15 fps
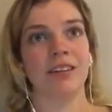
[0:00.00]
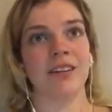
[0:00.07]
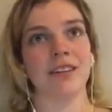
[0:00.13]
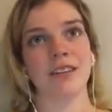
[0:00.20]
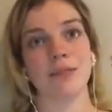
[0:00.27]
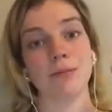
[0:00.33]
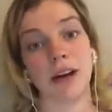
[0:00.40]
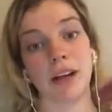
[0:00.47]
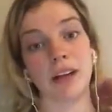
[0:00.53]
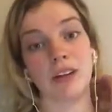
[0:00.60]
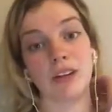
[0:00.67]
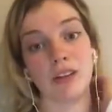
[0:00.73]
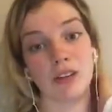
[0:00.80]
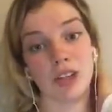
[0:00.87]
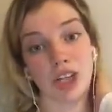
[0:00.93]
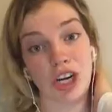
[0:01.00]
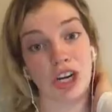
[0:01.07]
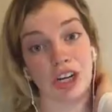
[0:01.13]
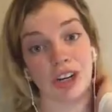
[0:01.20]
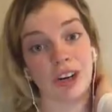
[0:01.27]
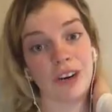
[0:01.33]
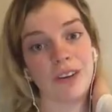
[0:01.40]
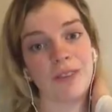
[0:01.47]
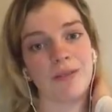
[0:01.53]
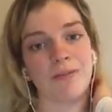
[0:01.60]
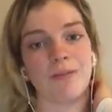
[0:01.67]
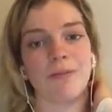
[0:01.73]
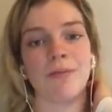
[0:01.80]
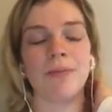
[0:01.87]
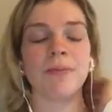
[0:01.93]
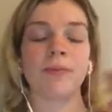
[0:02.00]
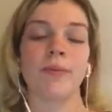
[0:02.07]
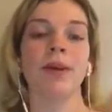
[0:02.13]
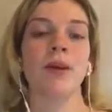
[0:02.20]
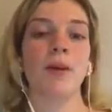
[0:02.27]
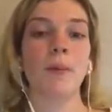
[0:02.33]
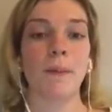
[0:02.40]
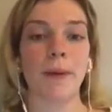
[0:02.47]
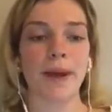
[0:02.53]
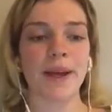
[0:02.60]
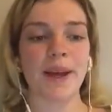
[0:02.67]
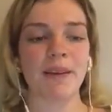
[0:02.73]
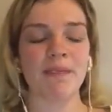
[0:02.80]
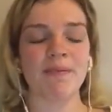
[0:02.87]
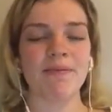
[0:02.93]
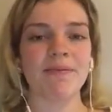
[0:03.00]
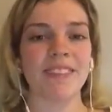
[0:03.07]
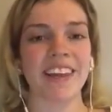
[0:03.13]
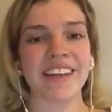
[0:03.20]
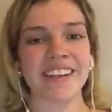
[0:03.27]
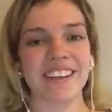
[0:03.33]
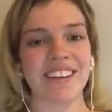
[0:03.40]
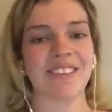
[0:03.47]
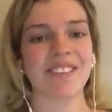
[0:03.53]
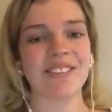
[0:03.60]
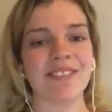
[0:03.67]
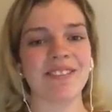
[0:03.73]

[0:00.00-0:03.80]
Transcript: despite gender. But yeah, thank you.